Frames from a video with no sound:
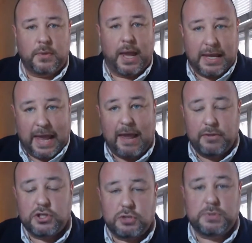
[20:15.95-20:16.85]
I gave
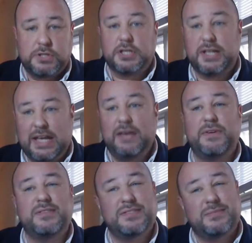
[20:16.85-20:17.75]
legitimacy to
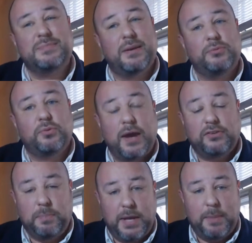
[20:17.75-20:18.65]
even sometimes
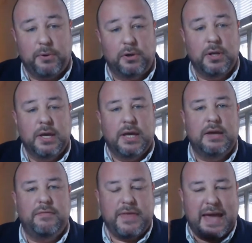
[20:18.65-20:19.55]
crazy people
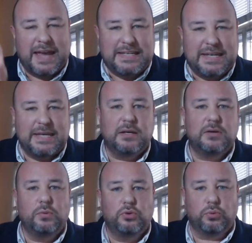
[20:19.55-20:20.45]
if the idea
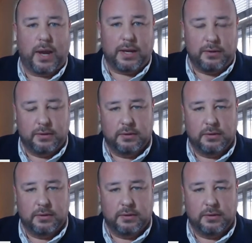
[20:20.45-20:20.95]
was right.